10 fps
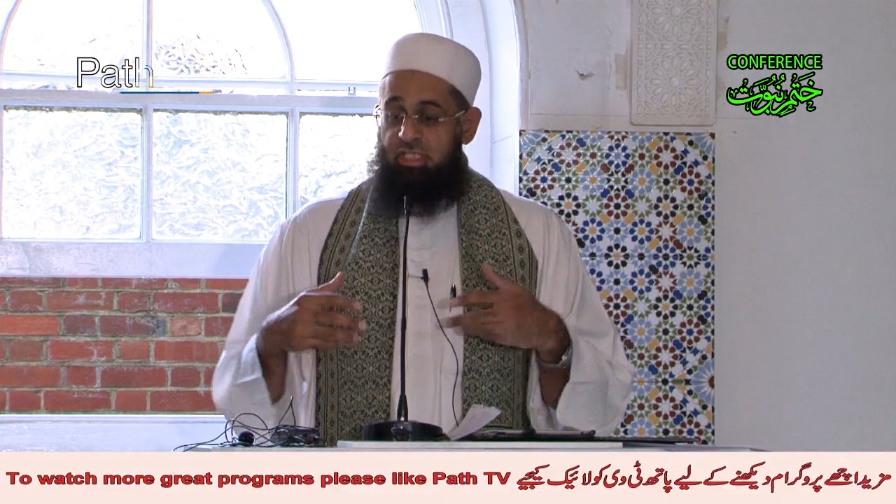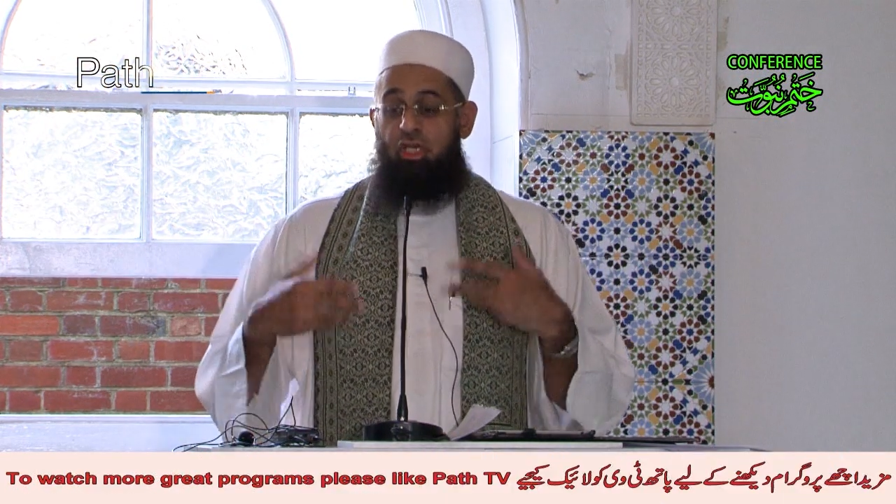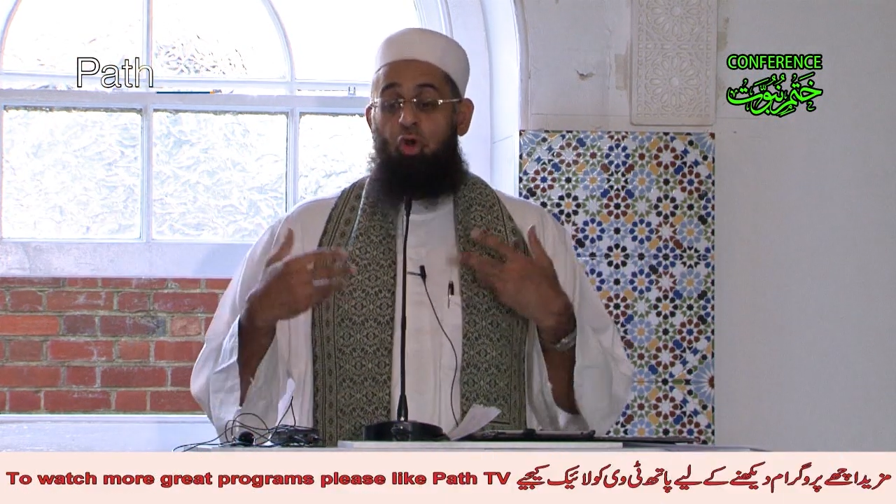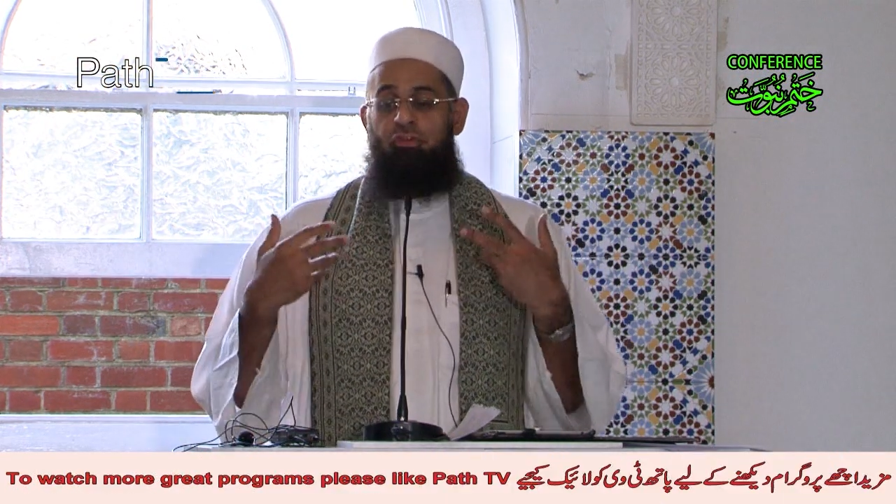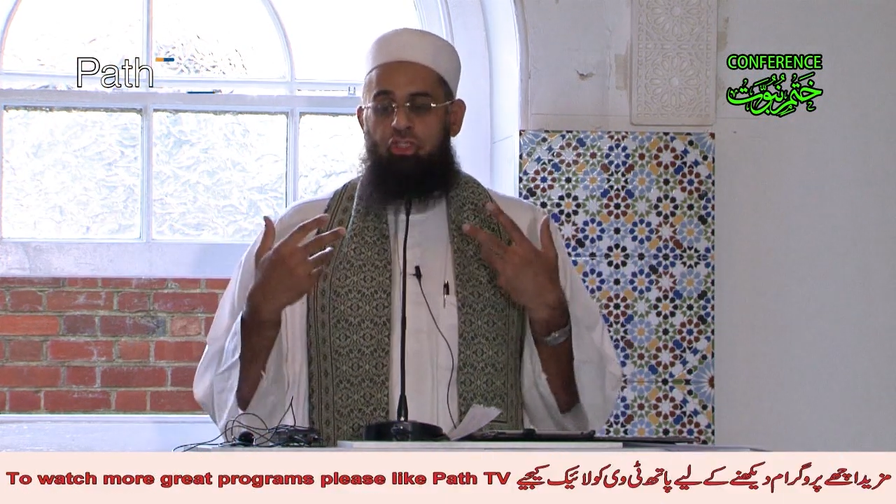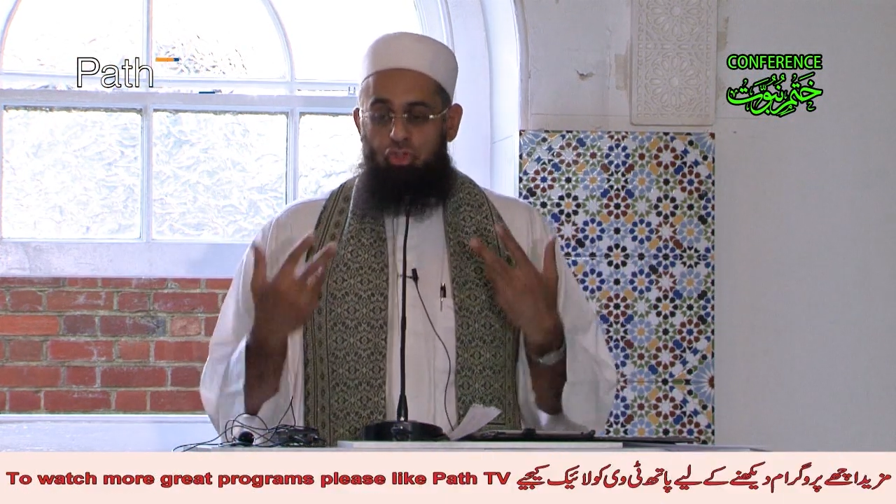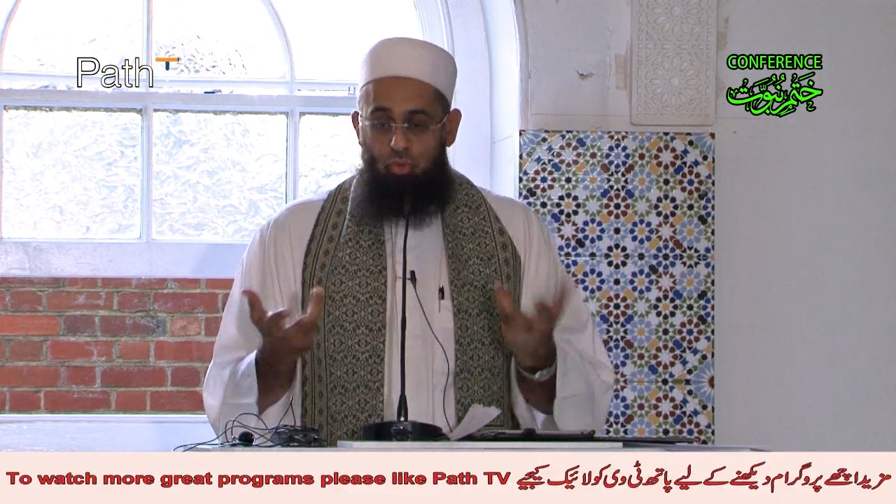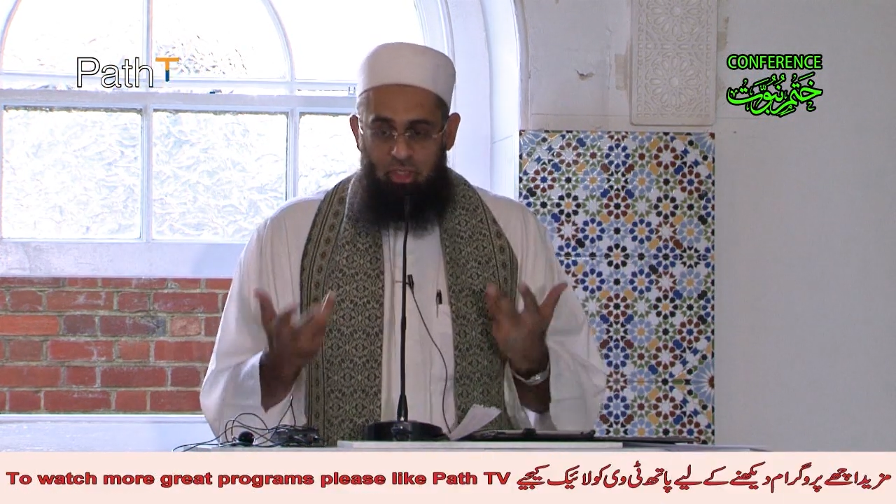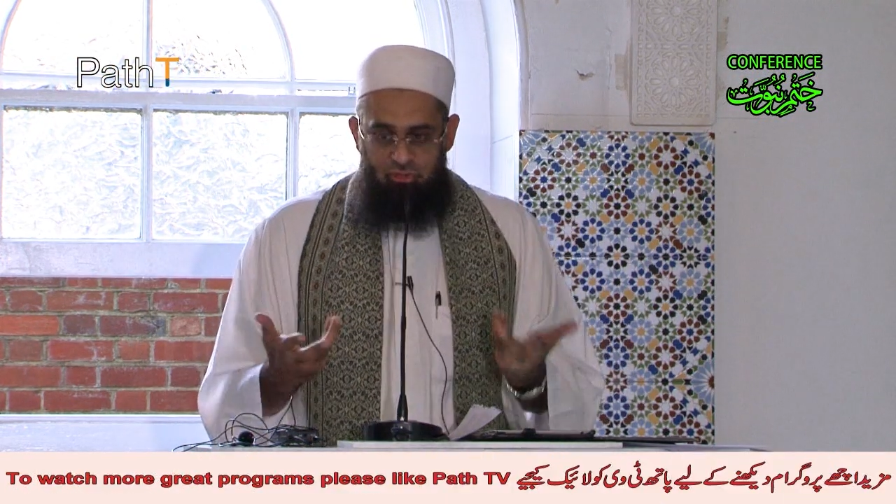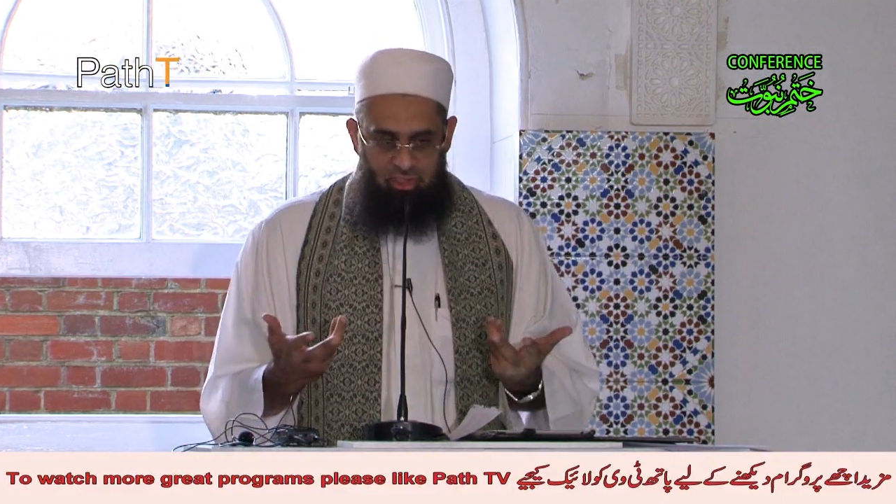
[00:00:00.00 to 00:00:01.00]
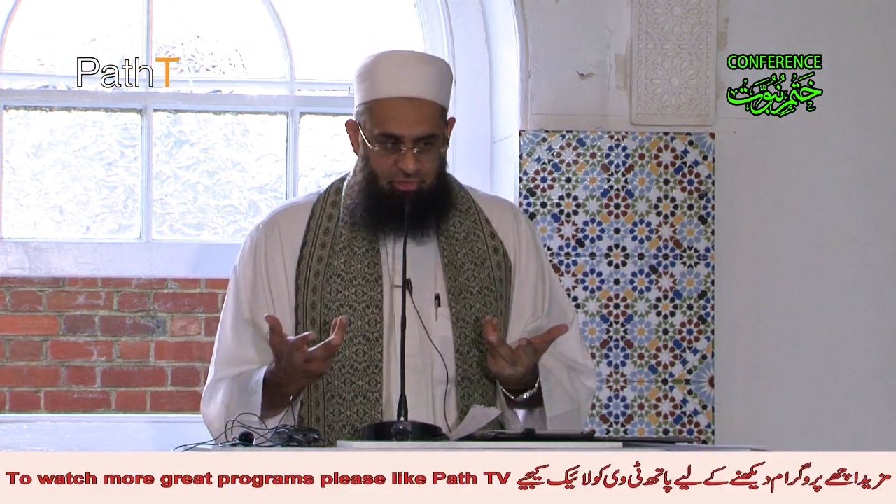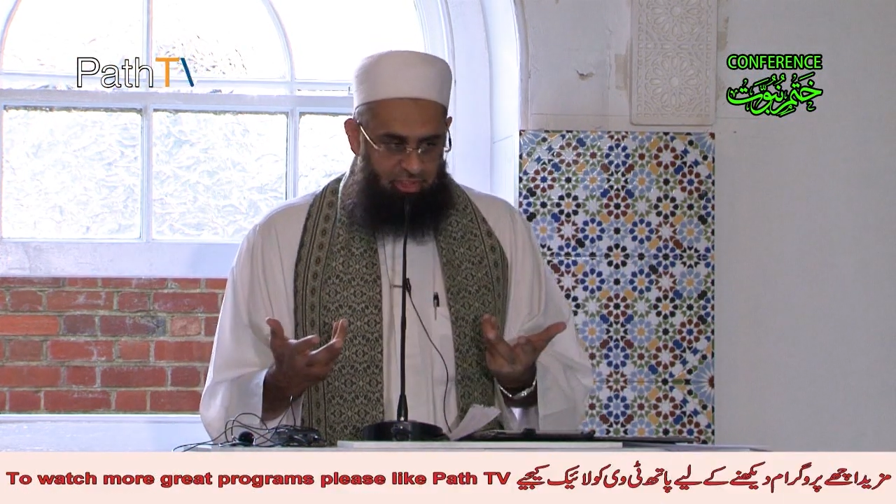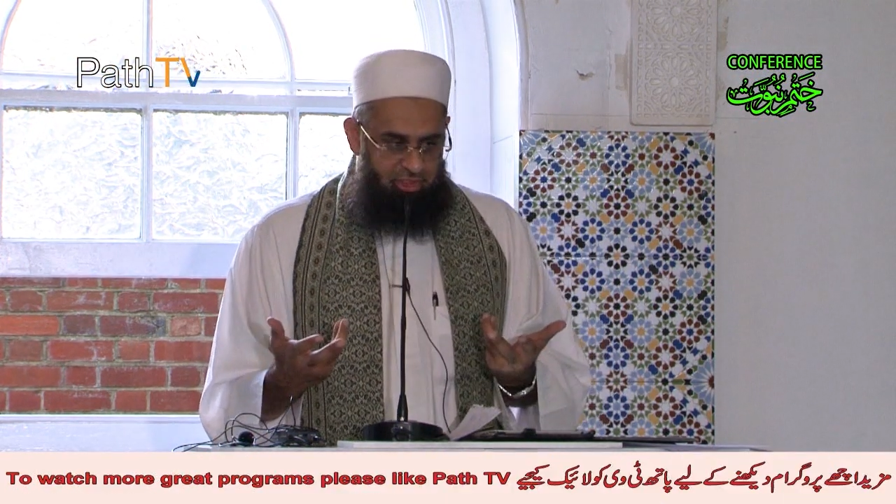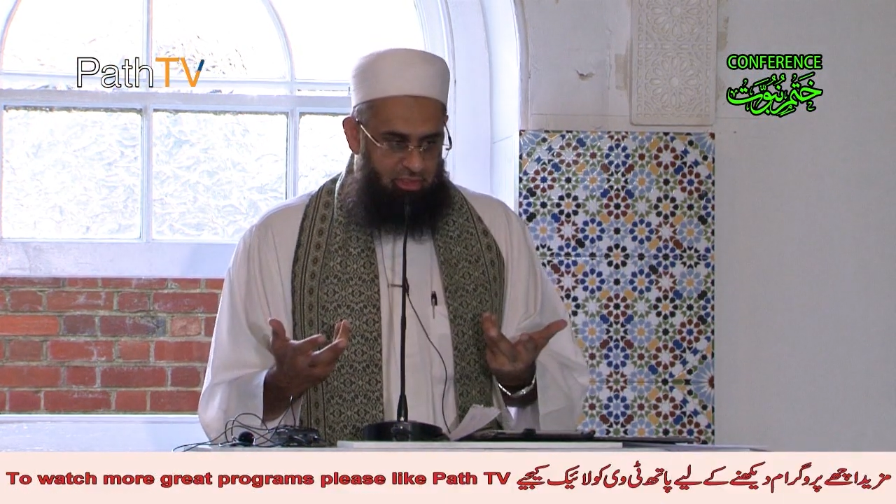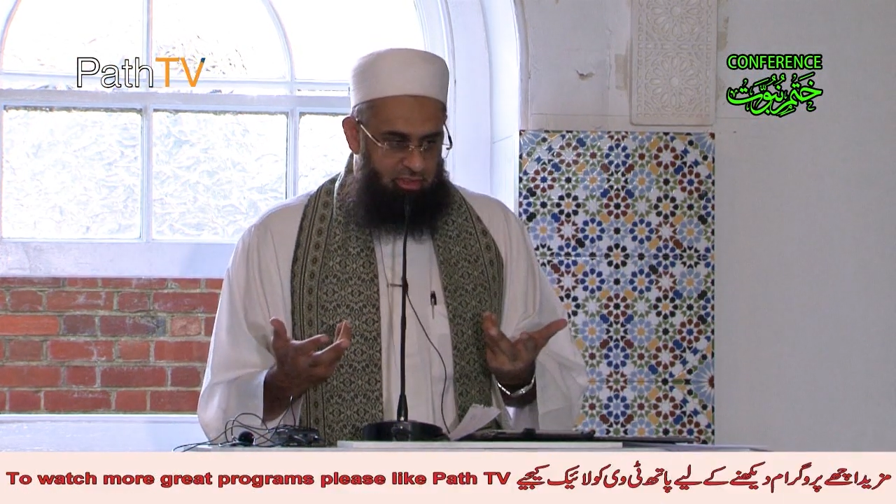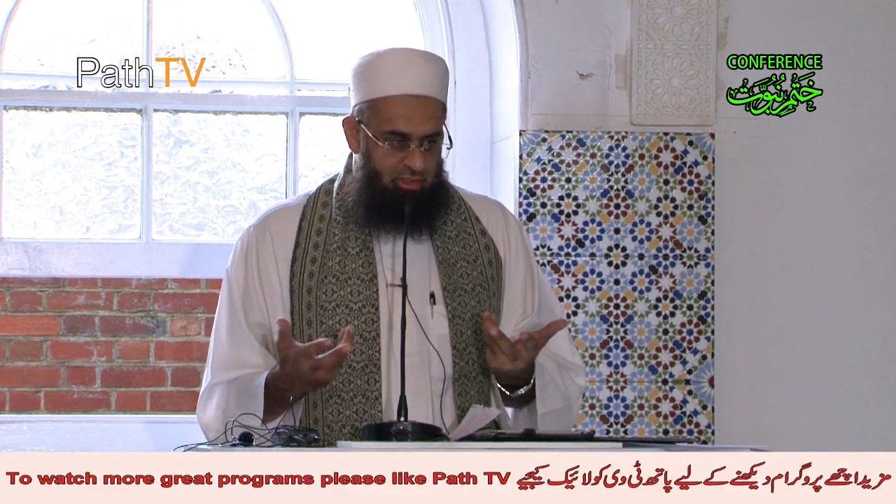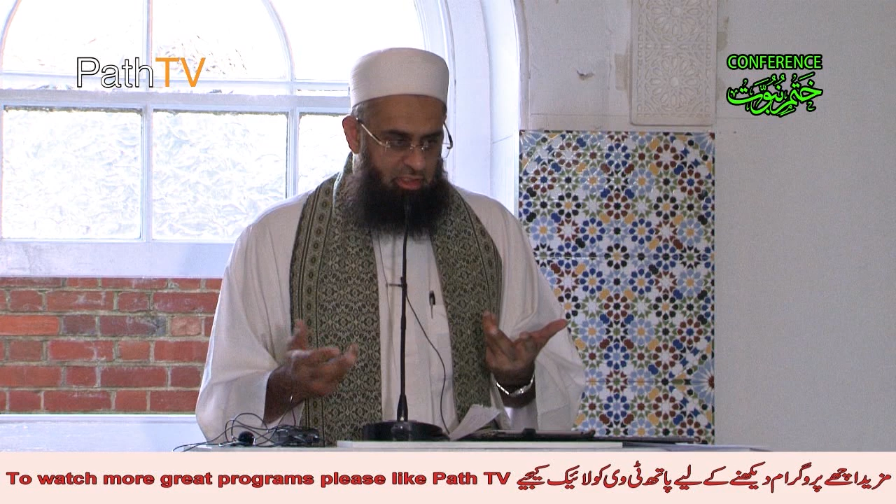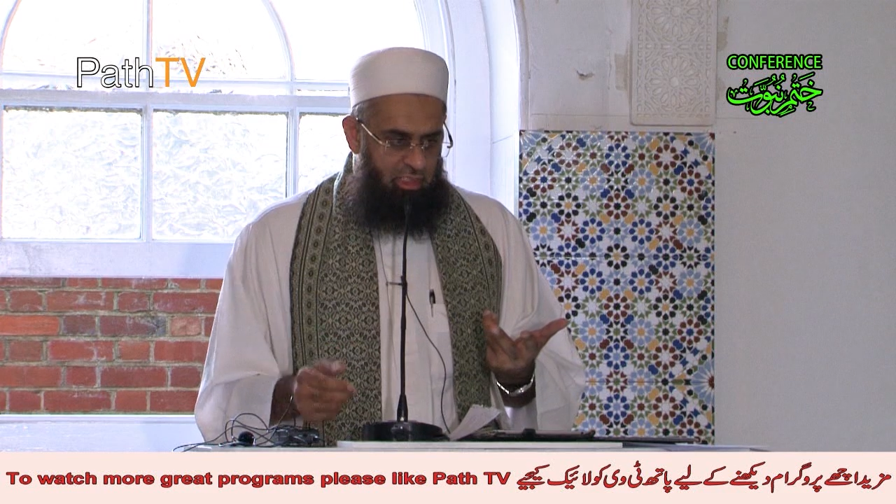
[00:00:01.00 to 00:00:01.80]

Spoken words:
There's over 200 narrations,